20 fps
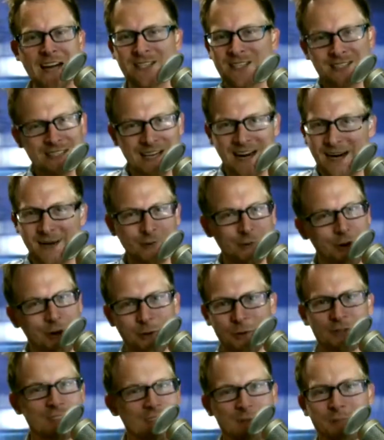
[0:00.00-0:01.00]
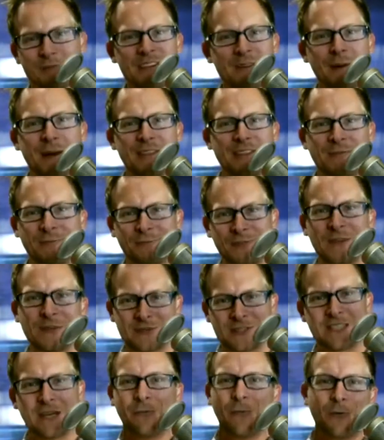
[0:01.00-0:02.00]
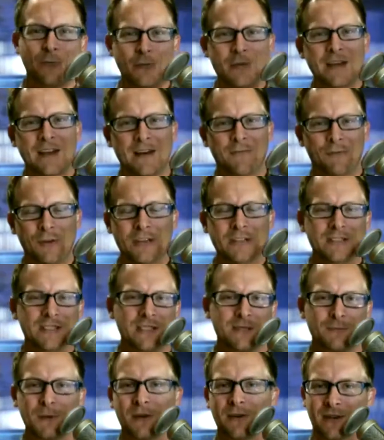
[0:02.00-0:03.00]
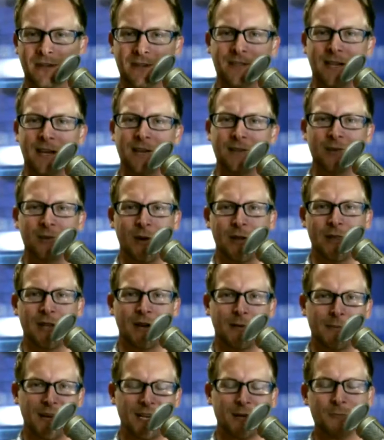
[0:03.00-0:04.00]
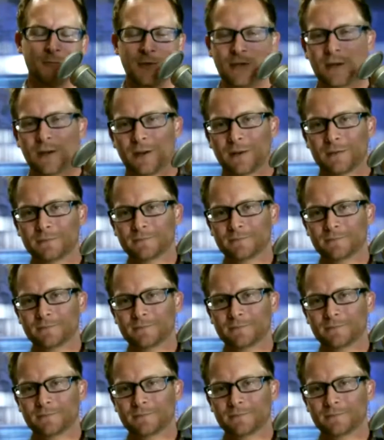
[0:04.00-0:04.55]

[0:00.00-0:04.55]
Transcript: I just, I don't know. There's something about that feels different from the Netflix experience and I enjoy that on my computer. Yeah.